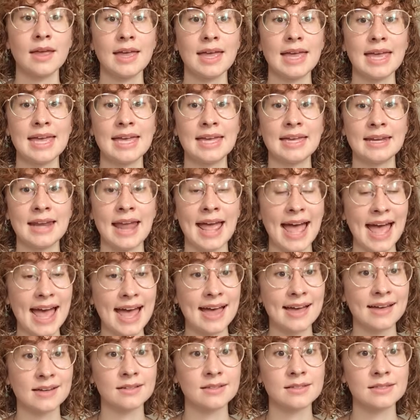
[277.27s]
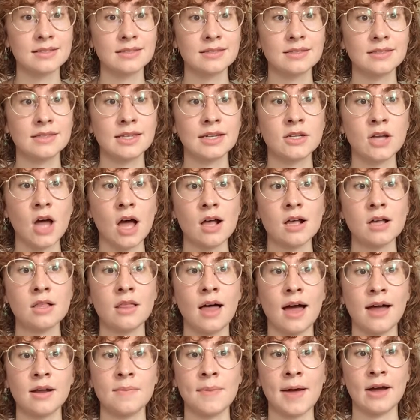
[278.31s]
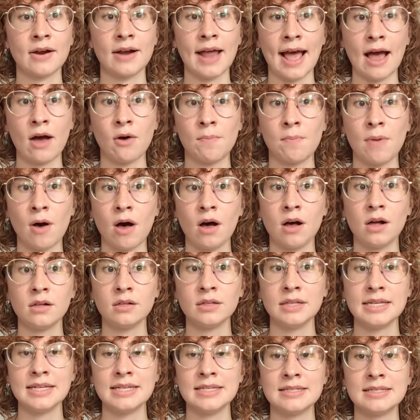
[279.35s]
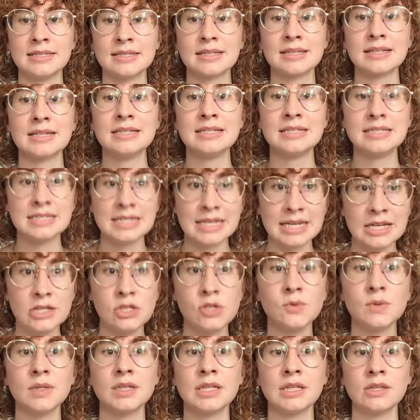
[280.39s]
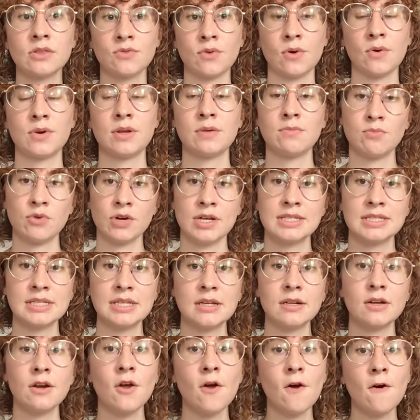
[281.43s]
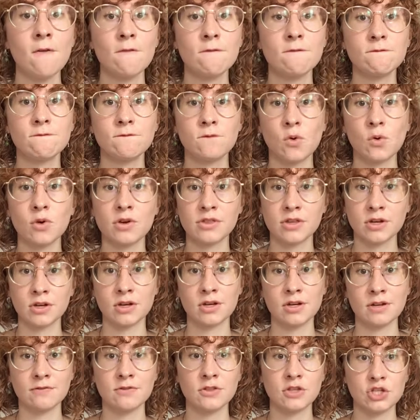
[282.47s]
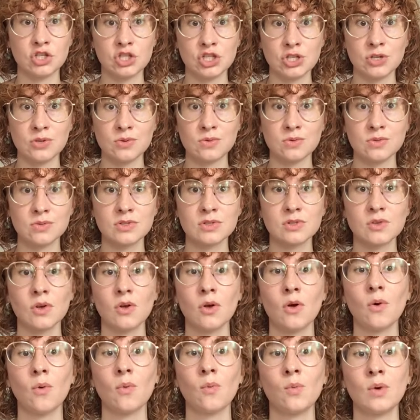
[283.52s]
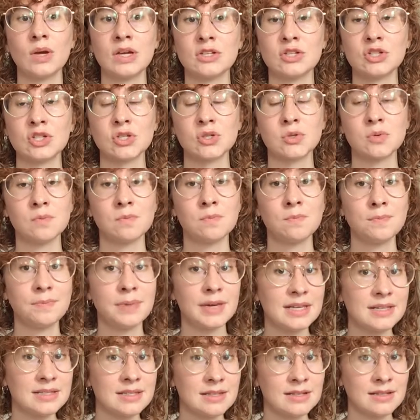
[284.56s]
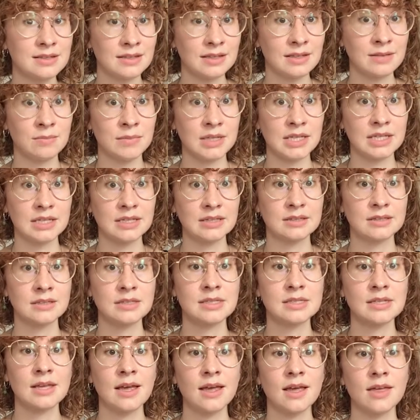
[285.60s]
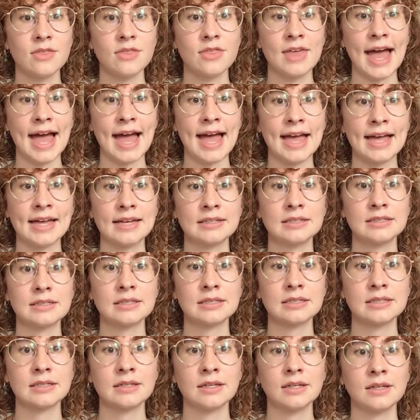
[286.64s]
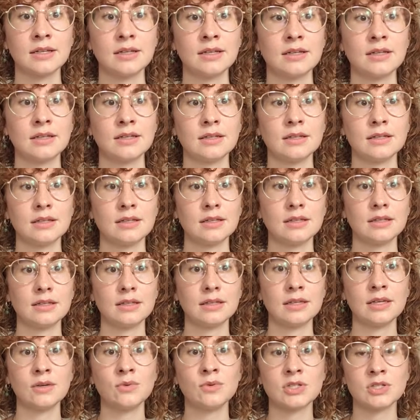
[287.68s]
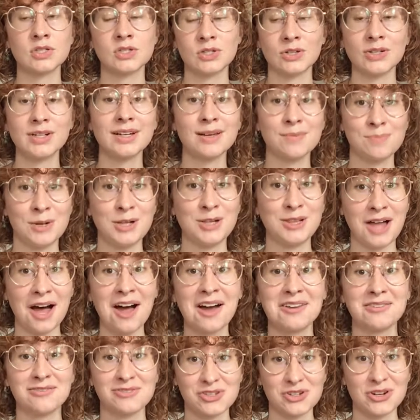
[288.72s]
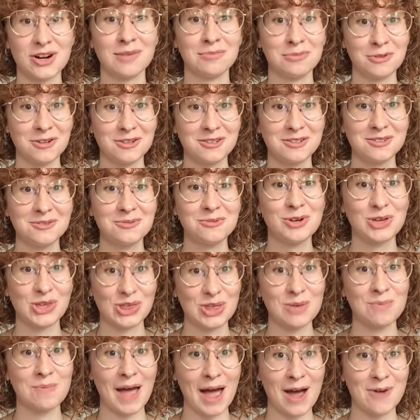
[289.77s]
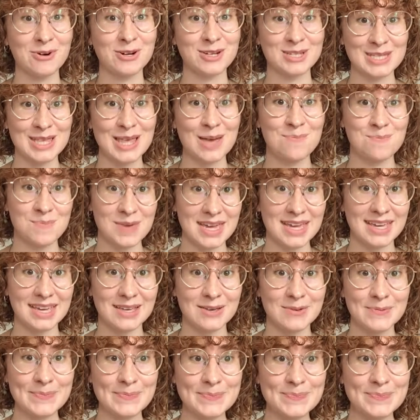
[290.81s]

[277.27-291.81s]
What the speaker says: In Acts, they talk a lot about how Paul is continually thrown in prison for the good of the Jews, which basically means that he was stirring up a lot of trouble with the powers that be.